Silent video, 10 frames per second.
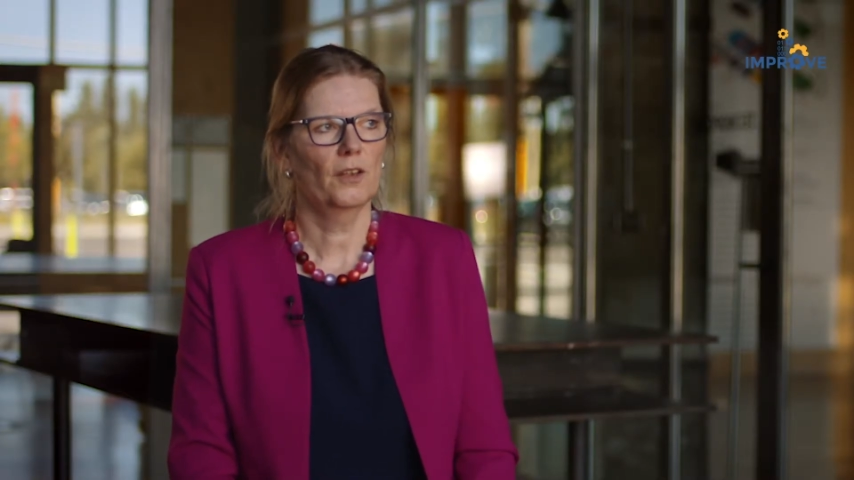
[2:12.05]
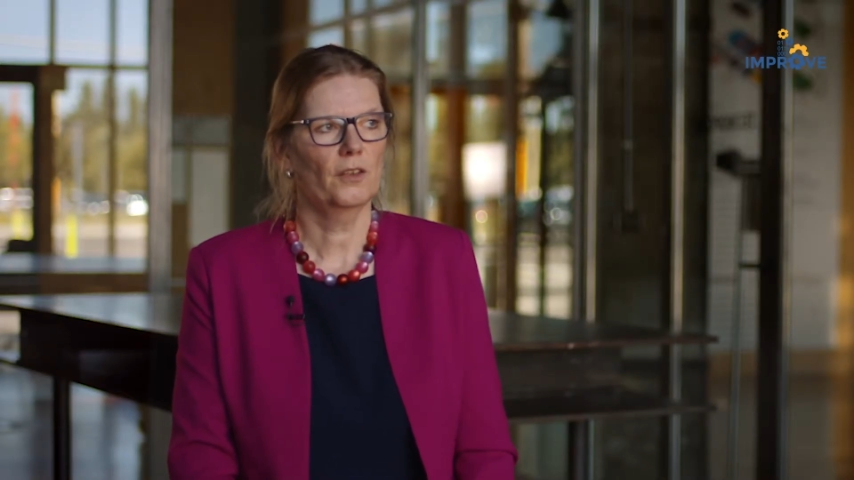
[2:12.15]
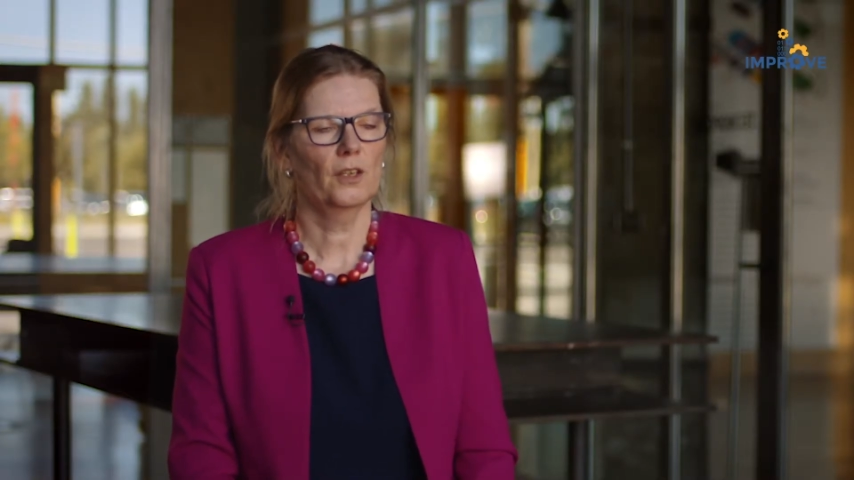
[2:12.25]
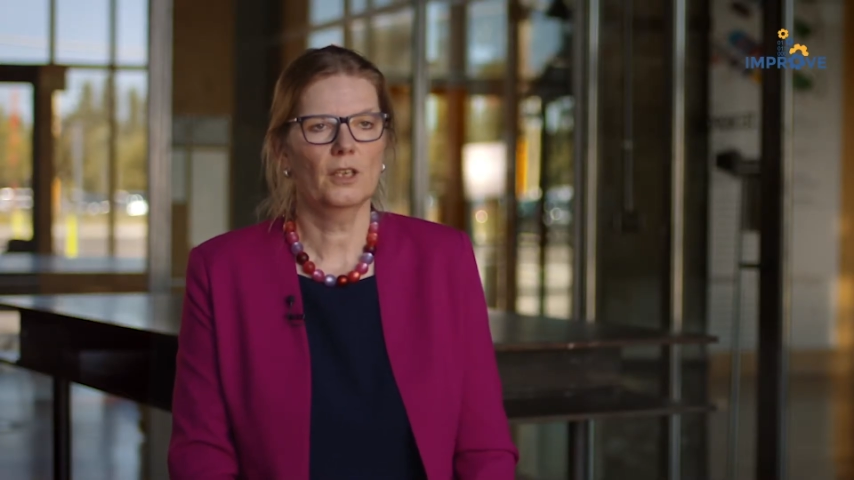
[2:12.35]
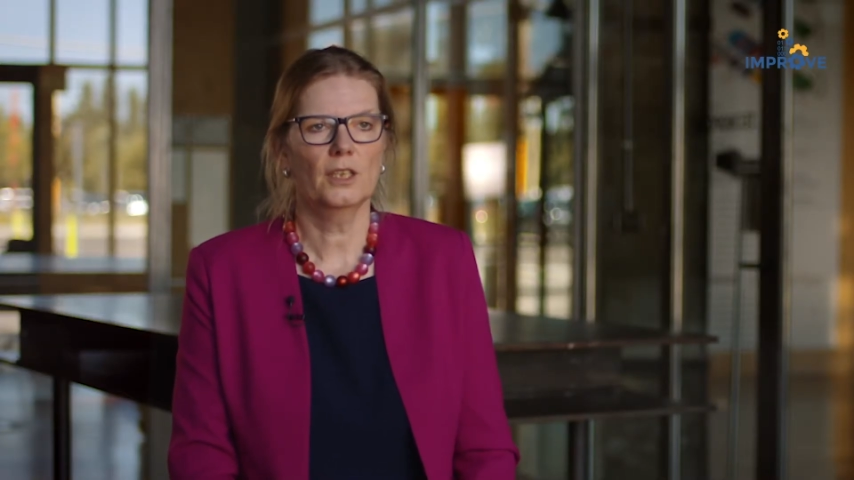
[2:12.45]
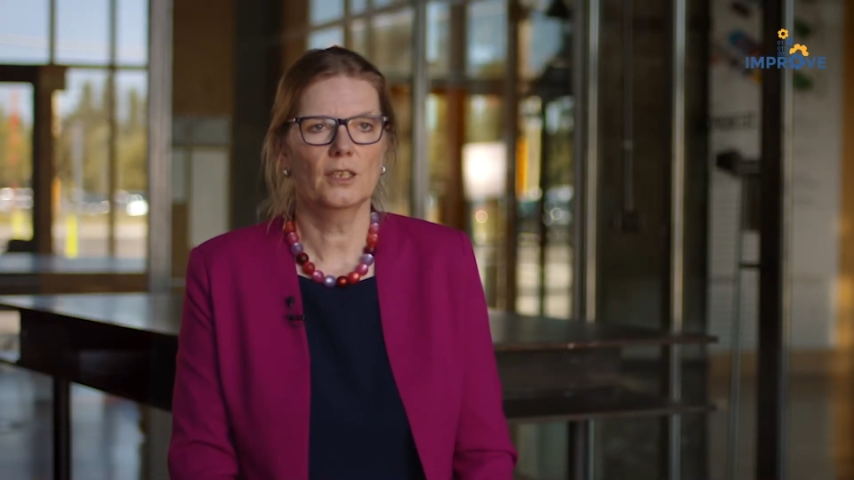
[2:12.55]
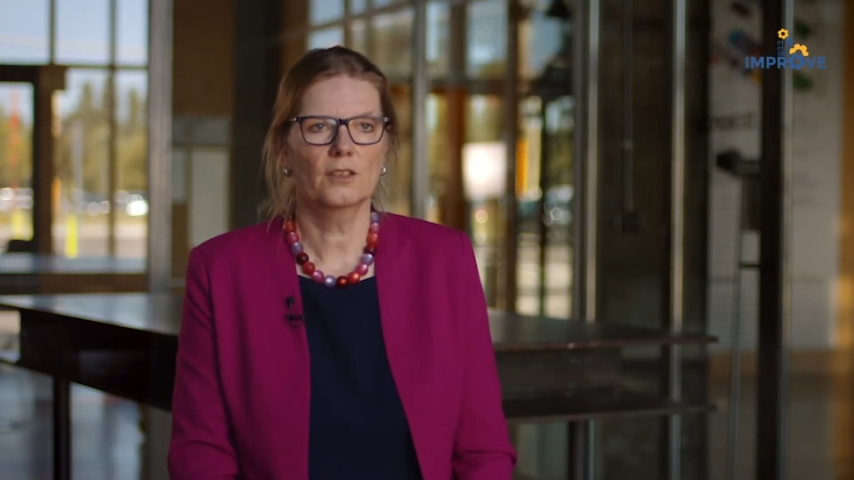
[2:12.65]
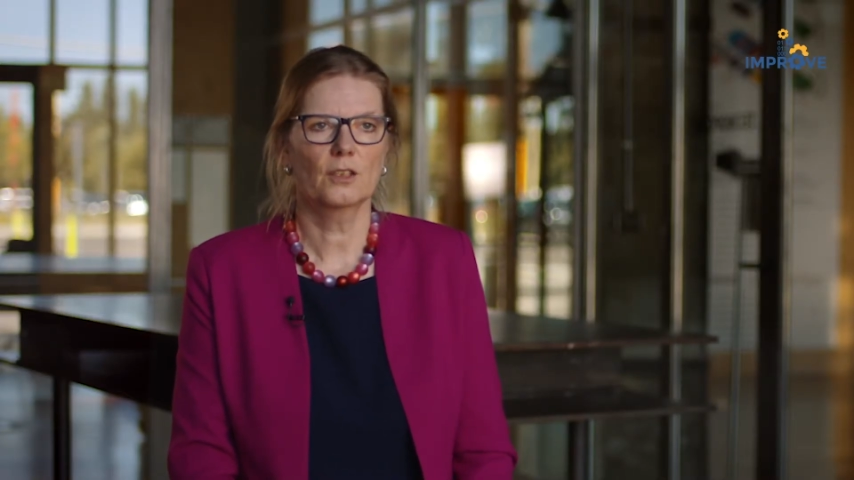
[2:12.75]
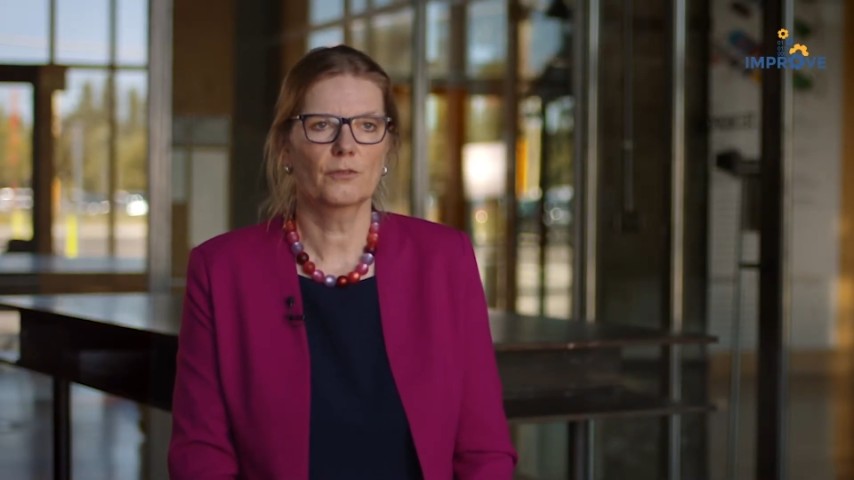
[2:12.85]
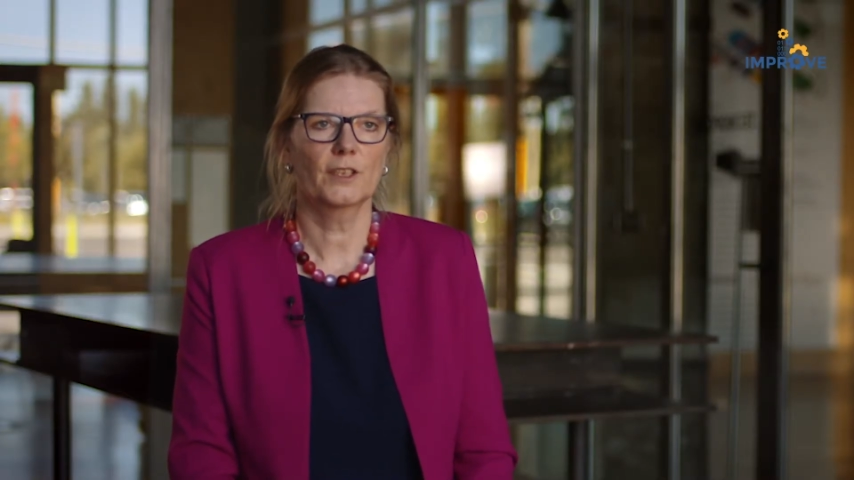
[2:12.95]
30
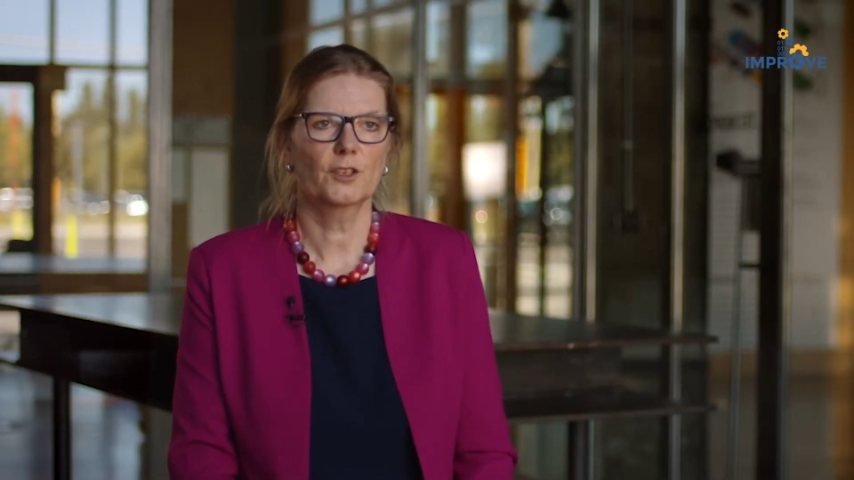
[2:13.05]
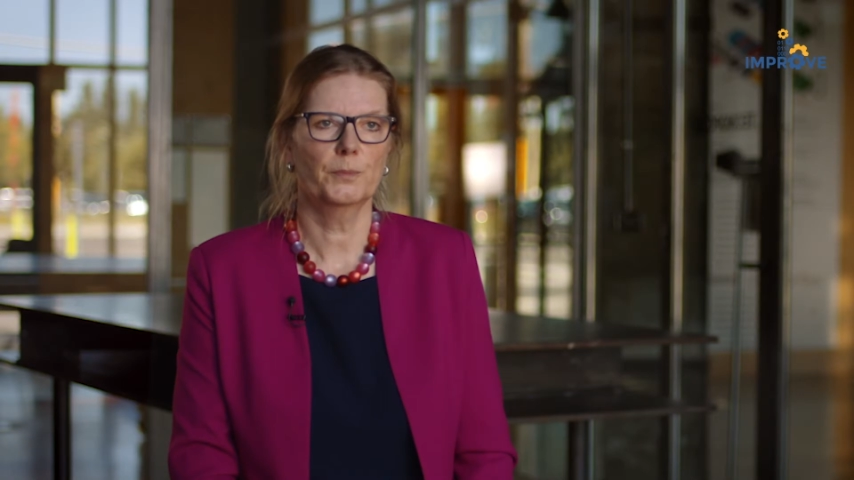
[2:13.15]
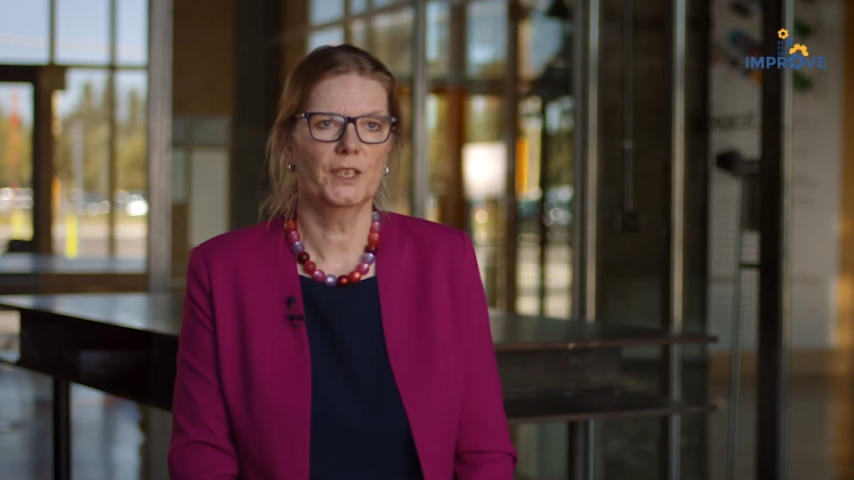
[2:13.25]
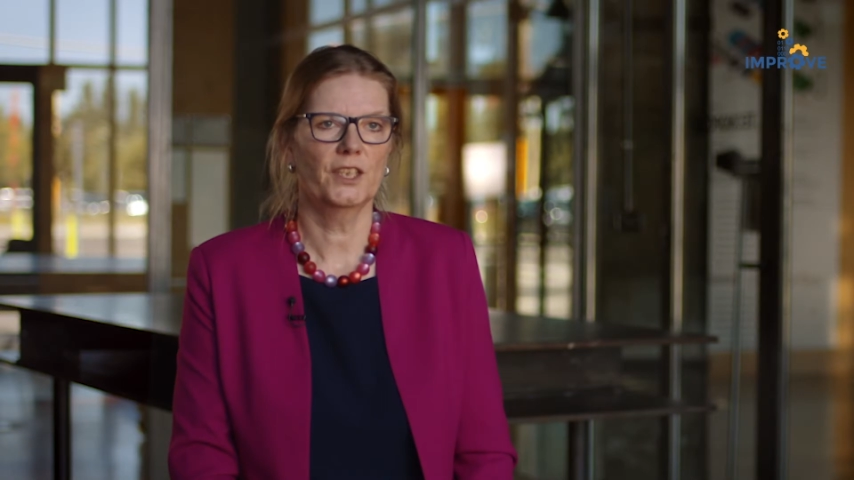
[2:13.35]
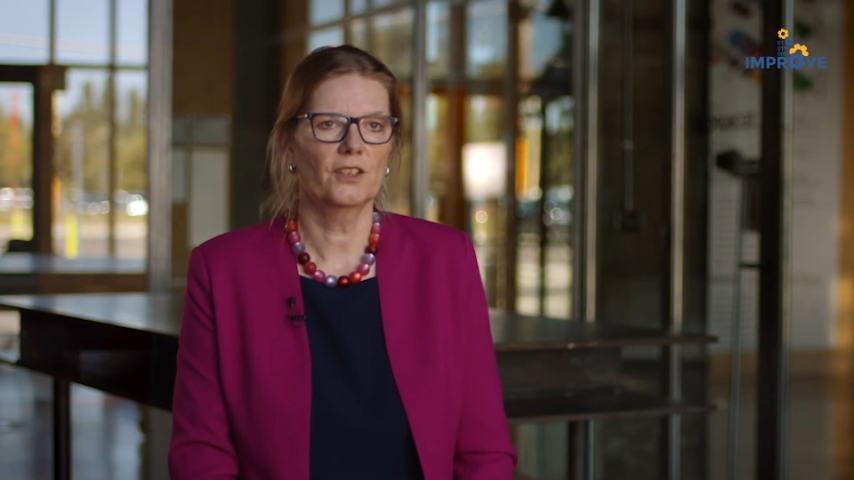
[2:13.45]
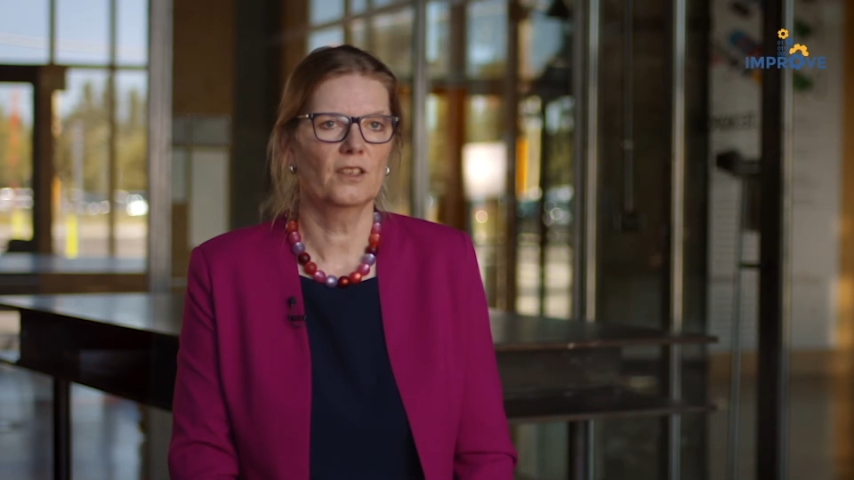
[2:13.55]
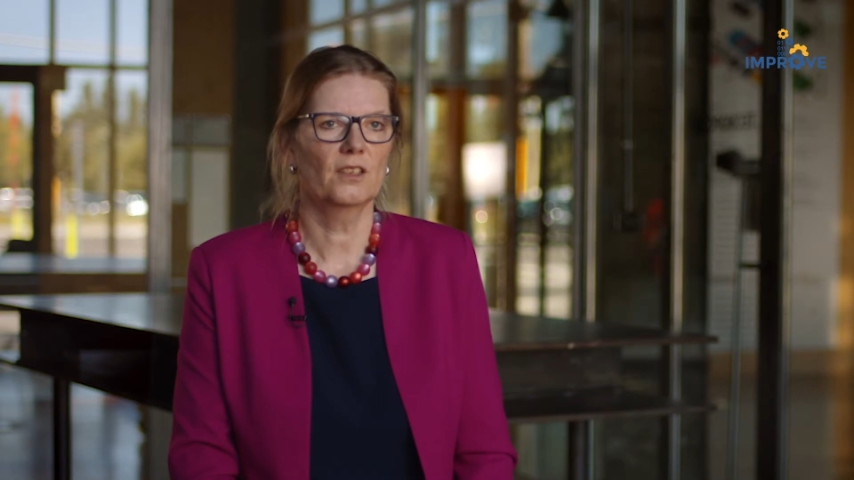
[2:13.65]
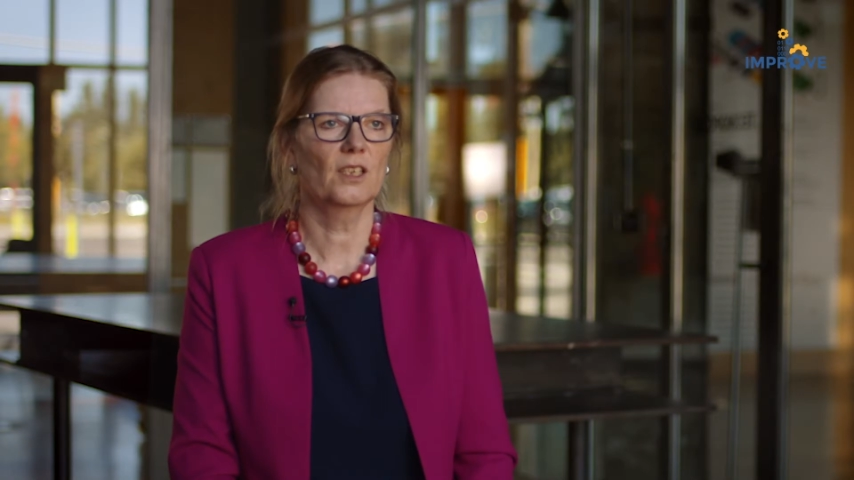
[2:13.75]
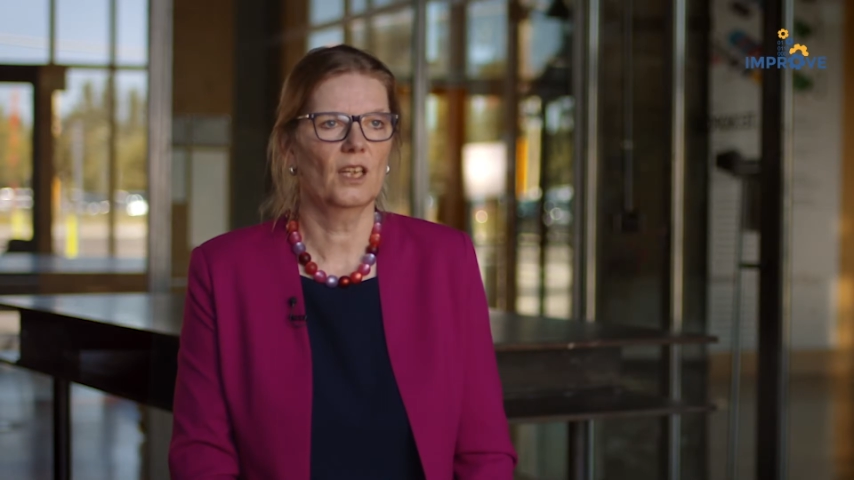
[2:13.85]
years of experience